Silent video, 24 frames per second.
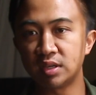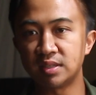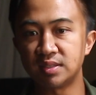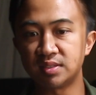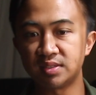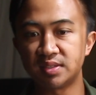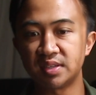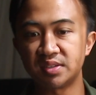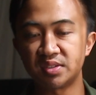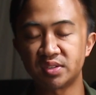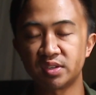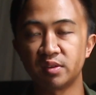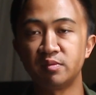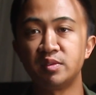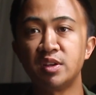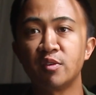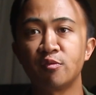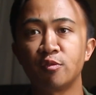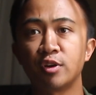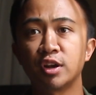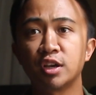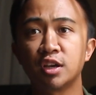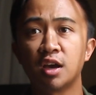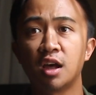consists of
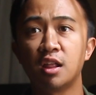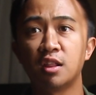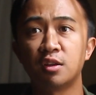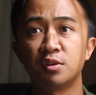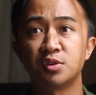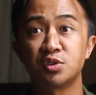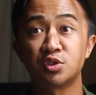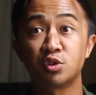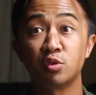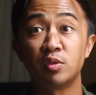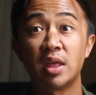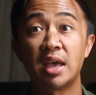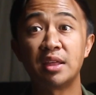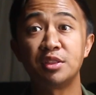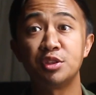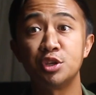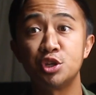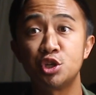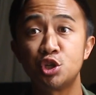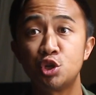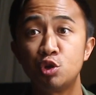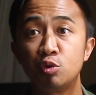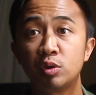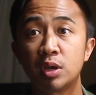different colors so that
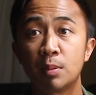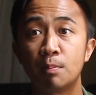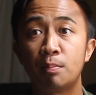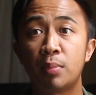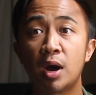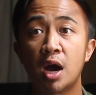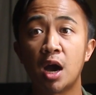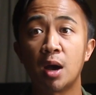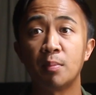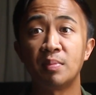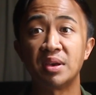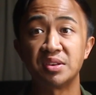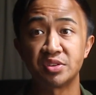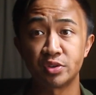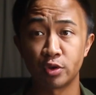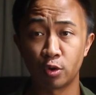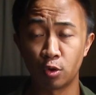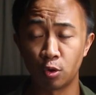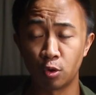the shoe can pop as a